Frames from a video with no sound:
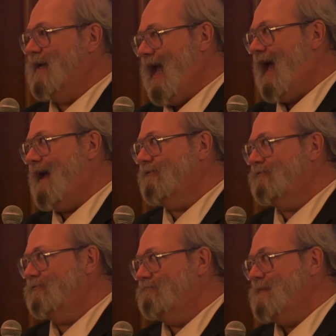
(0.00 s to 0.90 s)
We have
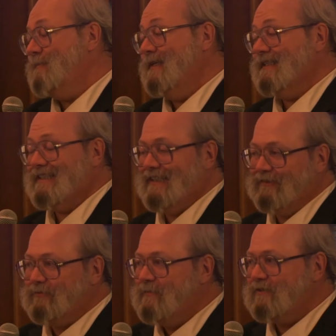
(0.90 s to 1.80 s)
maybe a
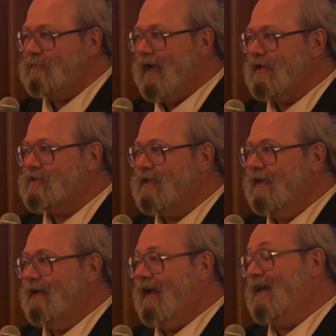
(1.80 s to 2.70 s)
skills mismatch
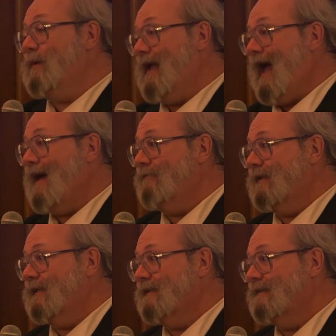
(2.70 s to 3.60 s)
and we have
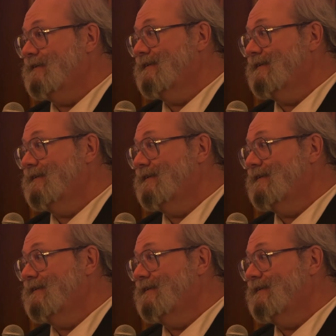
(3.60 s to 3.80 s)
a,